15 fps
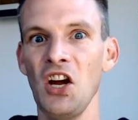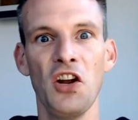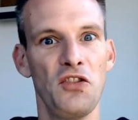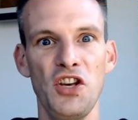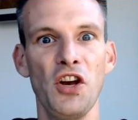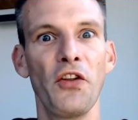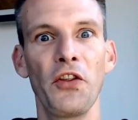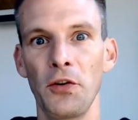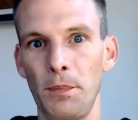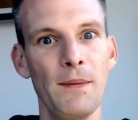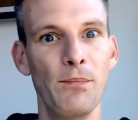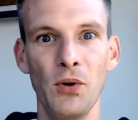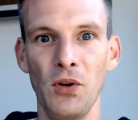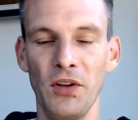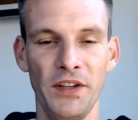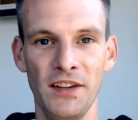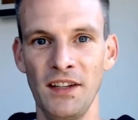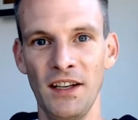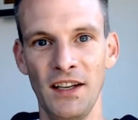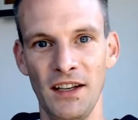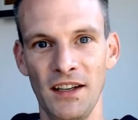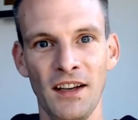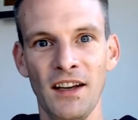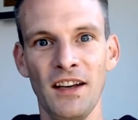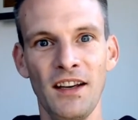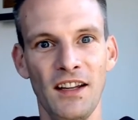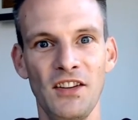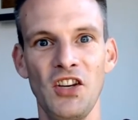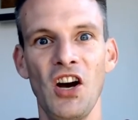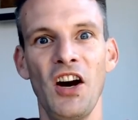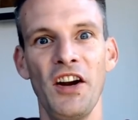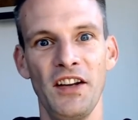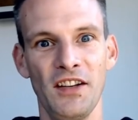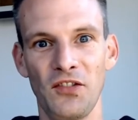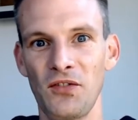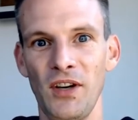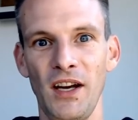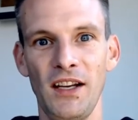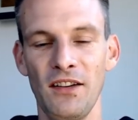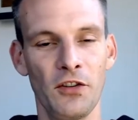the other people in the in the audience, right?